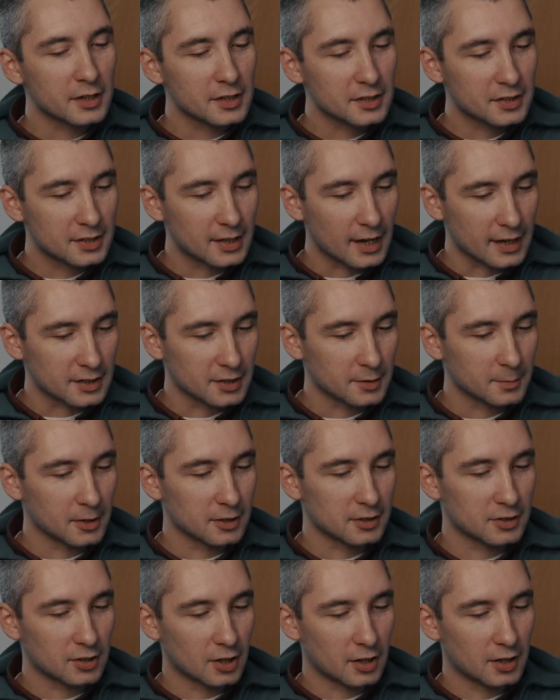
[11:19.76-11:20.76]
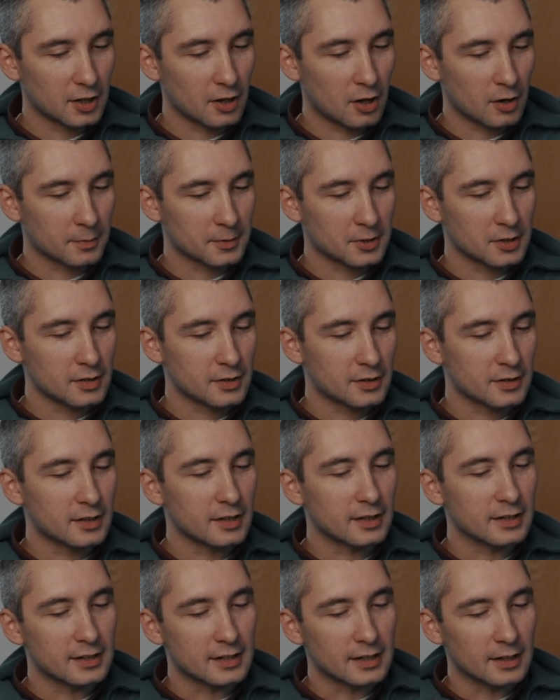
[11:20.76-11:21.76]
accessible study options that
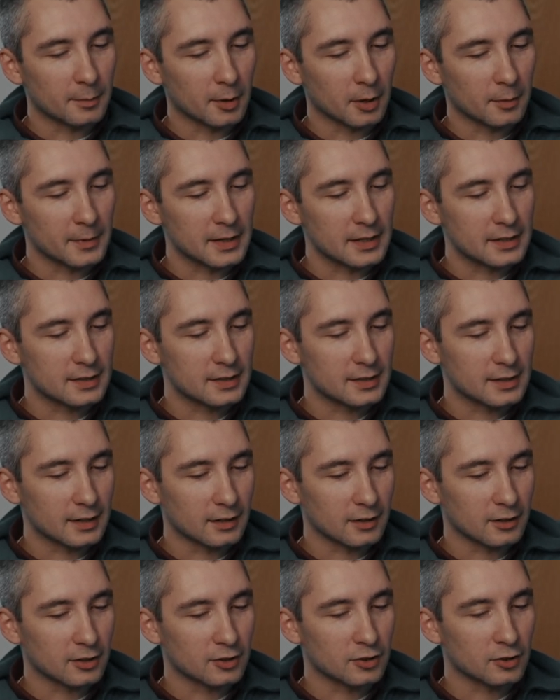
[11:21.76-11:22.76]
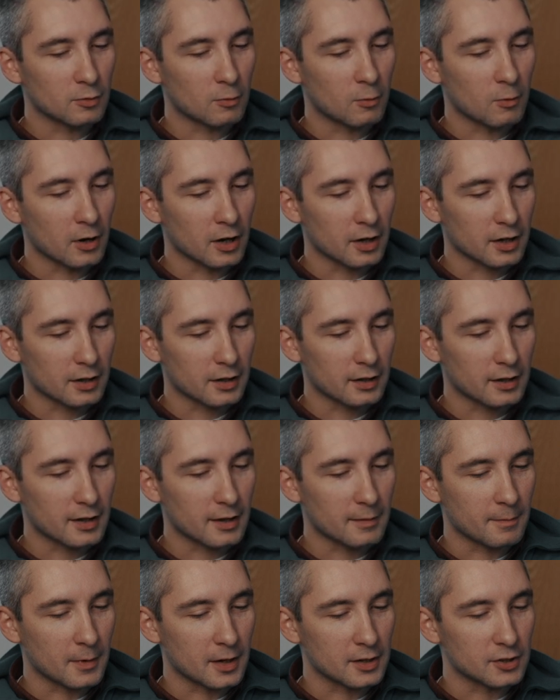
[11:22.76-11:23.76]
enable me still to work
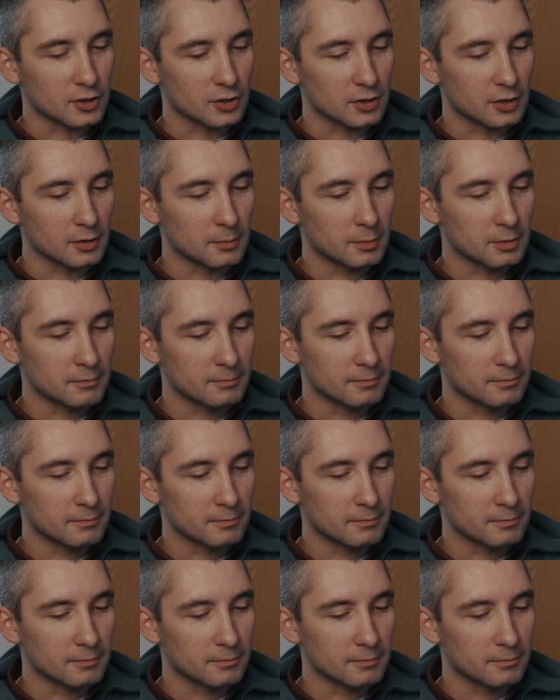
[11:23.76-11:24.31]
in my job.